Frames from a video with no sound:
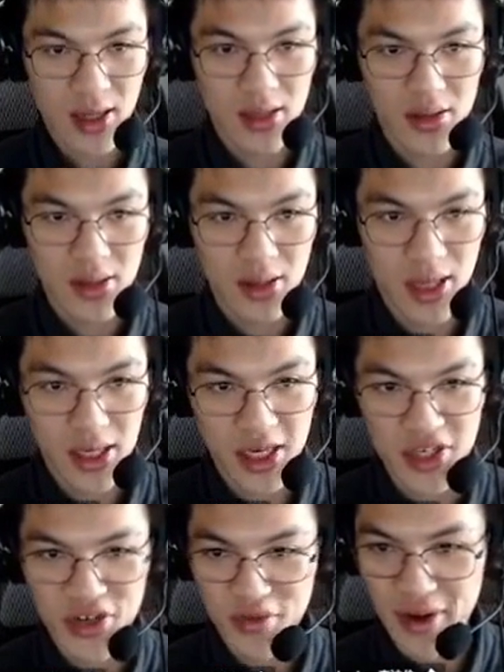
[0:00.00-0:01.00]
and
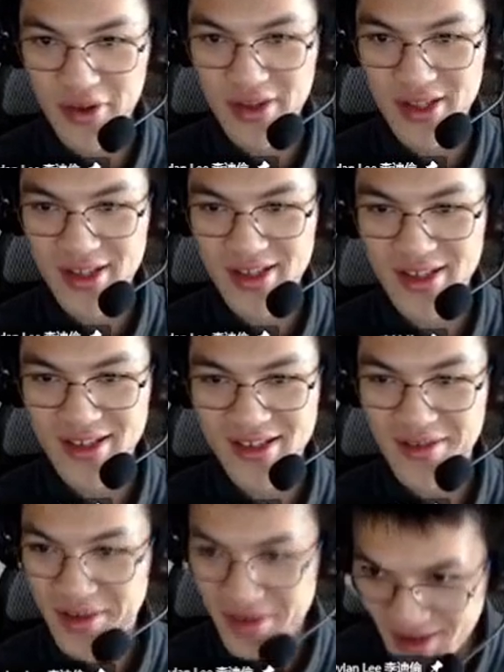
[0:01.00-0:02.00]
dedication of merits.
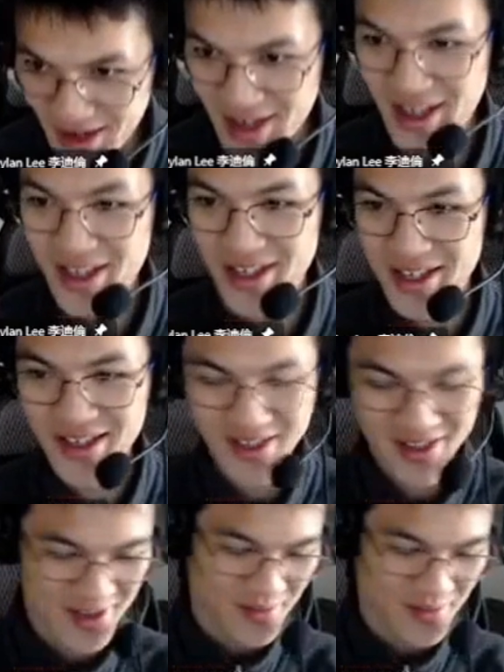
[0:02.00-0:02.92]
The answer.